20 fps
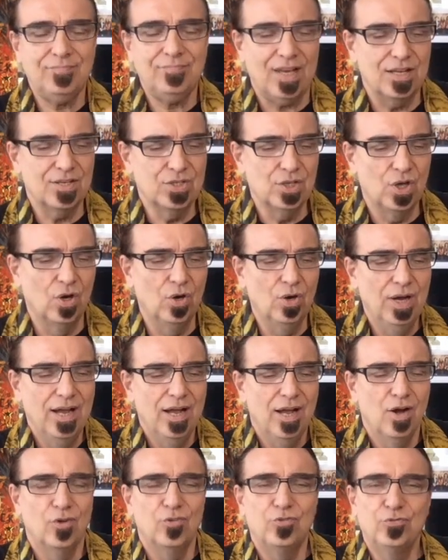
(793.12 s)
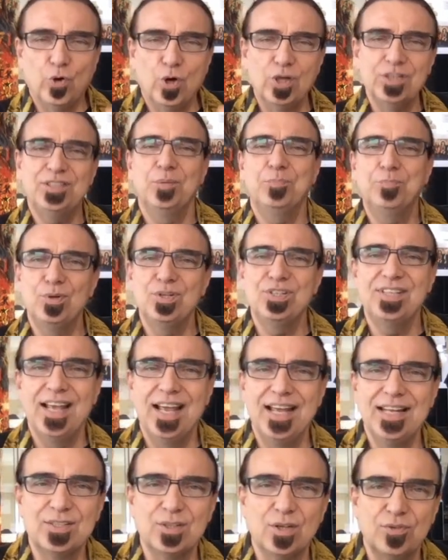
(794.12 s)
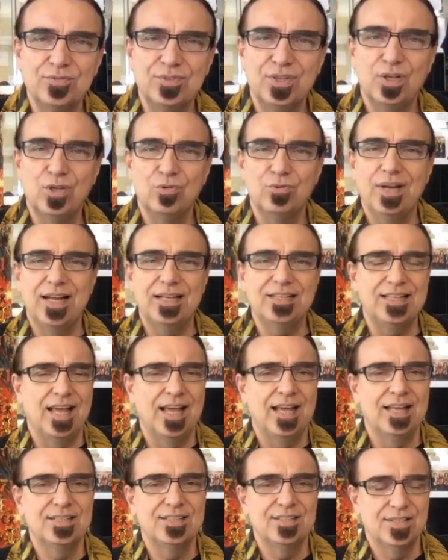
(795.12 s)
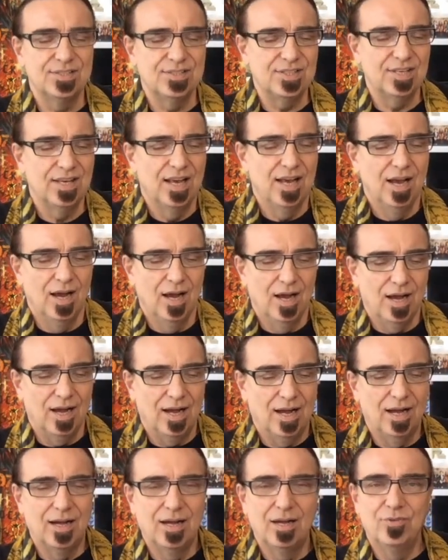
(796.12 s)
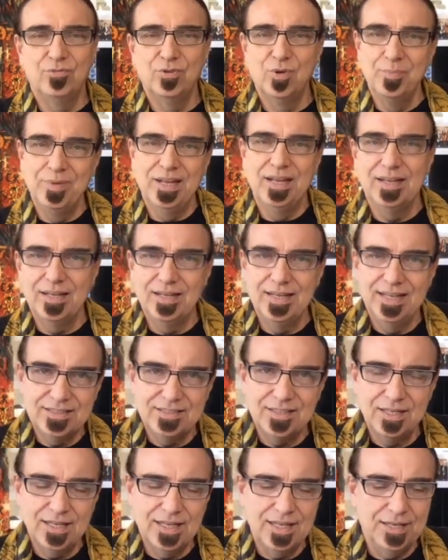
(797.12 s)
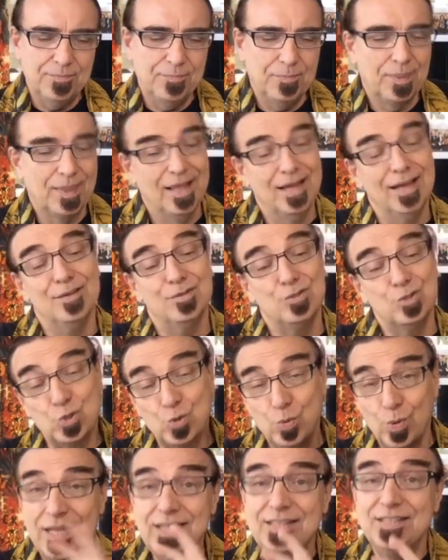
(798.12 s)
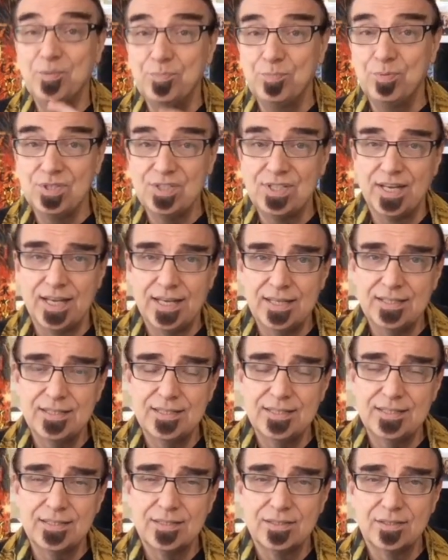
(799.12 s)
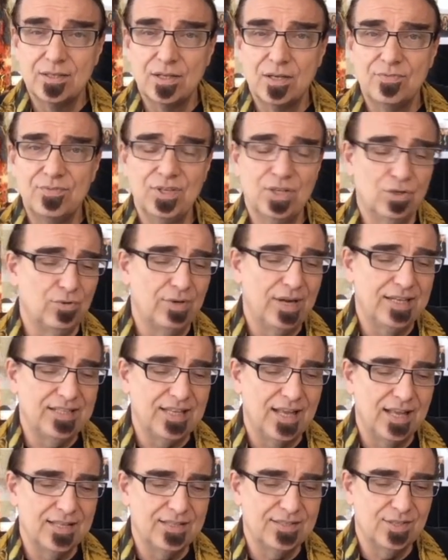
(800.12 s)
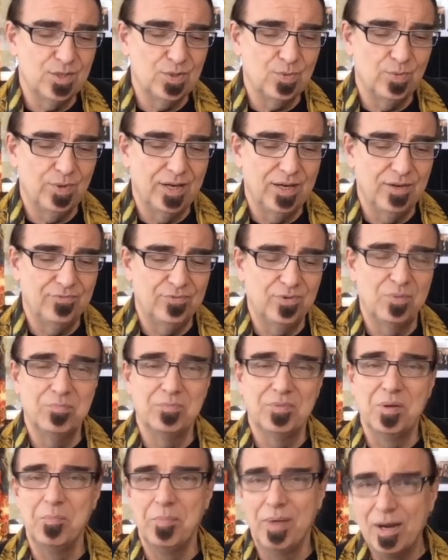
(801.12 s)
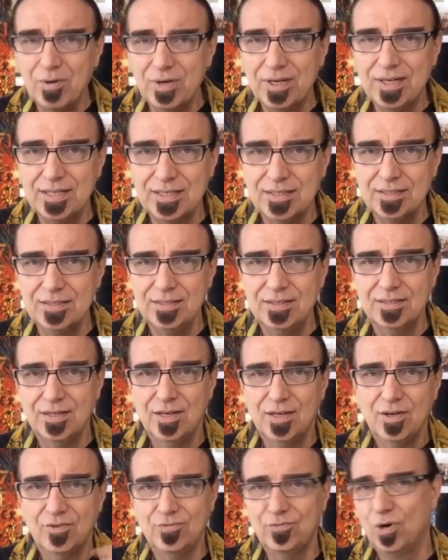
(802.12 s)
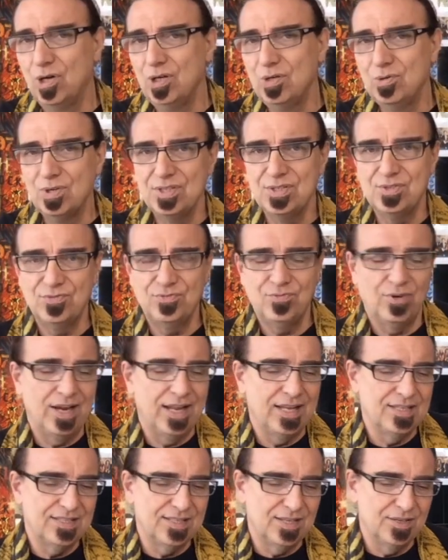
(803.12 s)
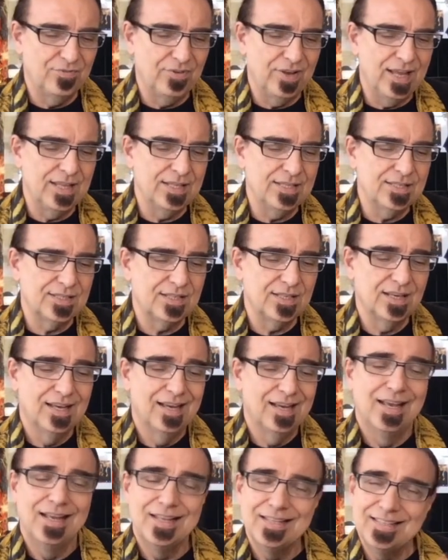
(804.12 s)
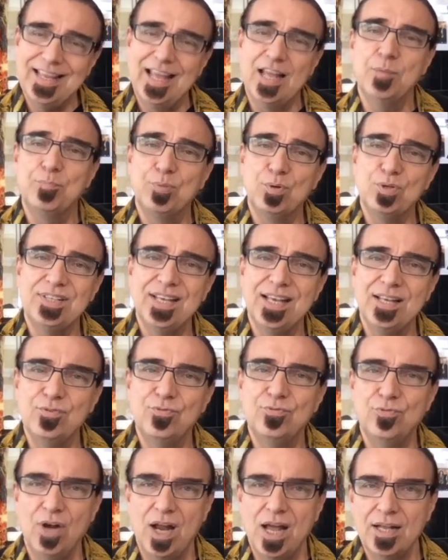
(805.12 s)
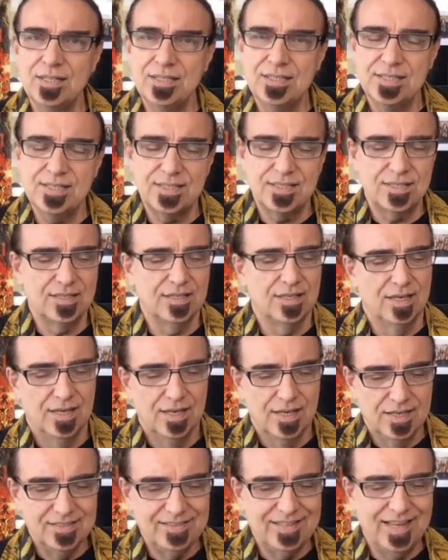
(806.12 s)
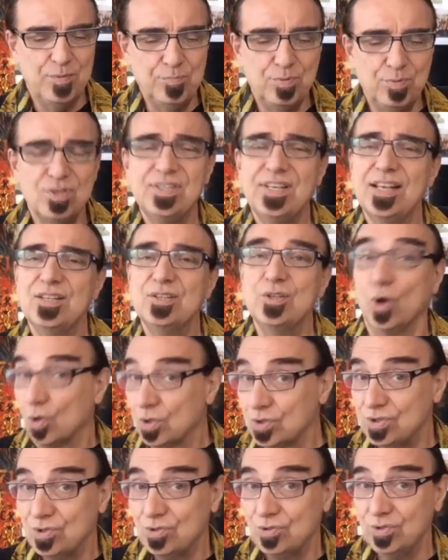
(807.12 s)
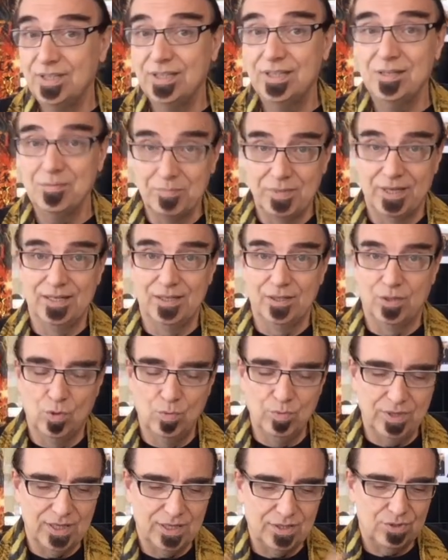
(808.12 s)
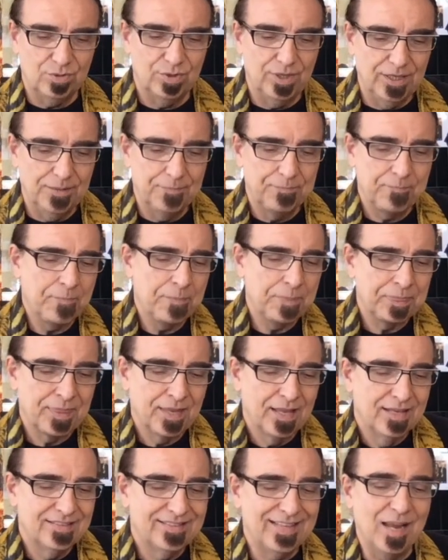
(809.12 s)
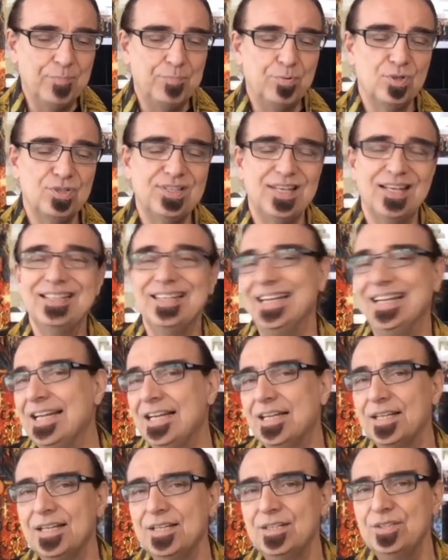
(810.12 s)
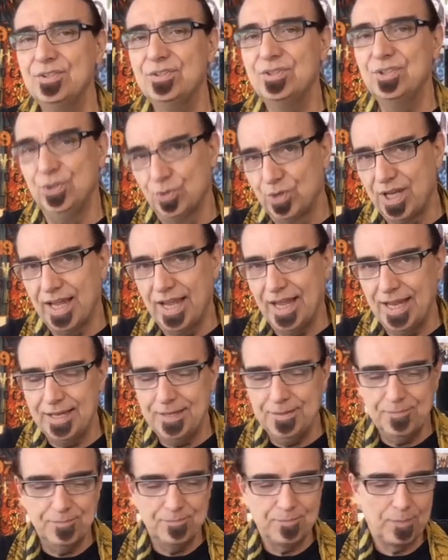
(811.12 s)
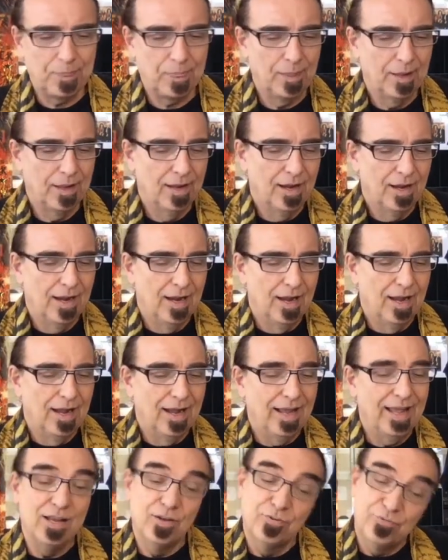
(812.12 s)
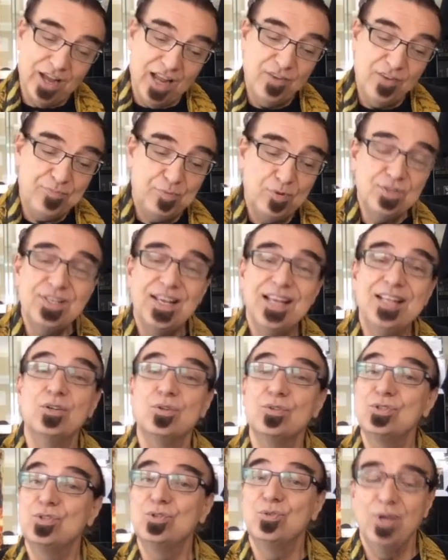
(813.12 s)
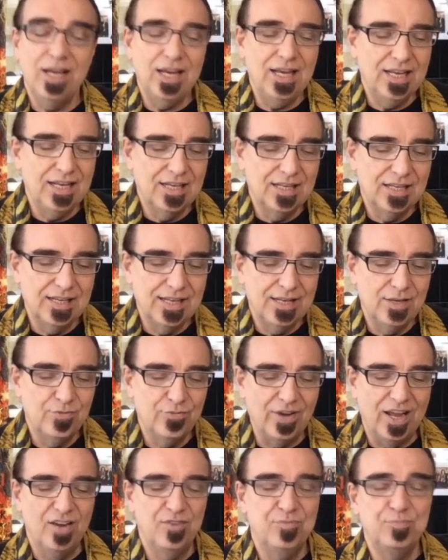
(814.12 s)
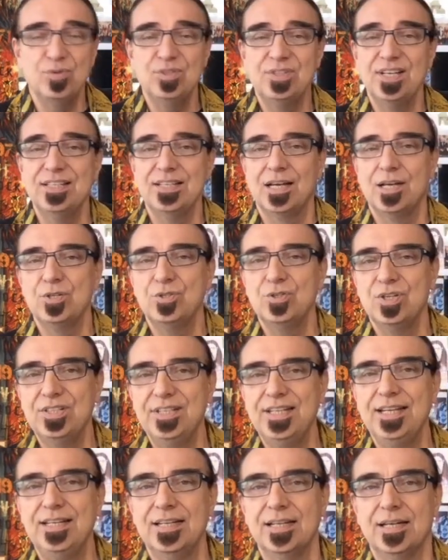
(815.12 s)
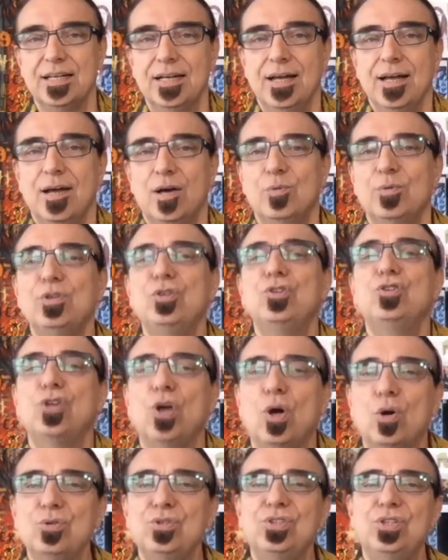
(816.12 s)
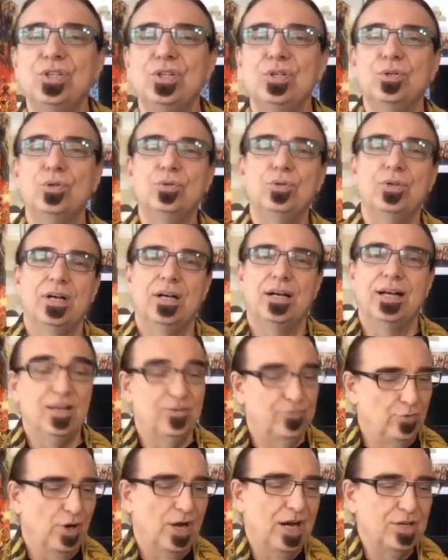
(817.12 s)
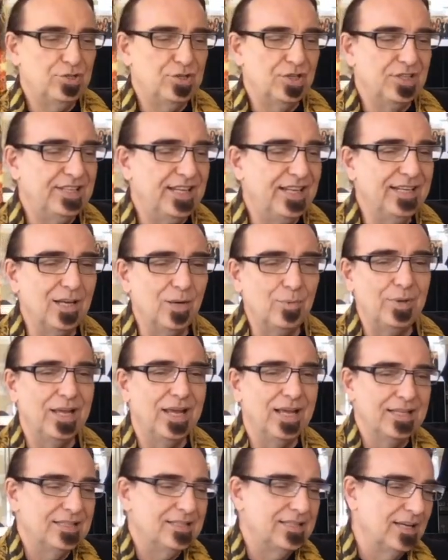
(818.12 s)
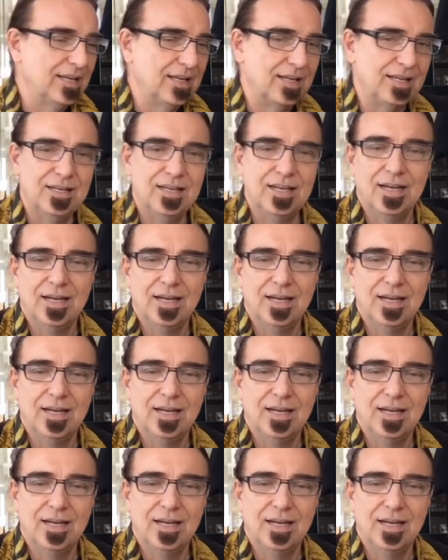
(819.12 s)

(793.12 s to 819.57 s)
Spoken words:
So 40% of the correct answers from Italy, 20% of the correct answers were from American followers, friends, and fans, 10% France, 10% Austria, my home country, 10% England, UK, and 5% Australia and 5% Argentina, which shows you, and for Argentina we had the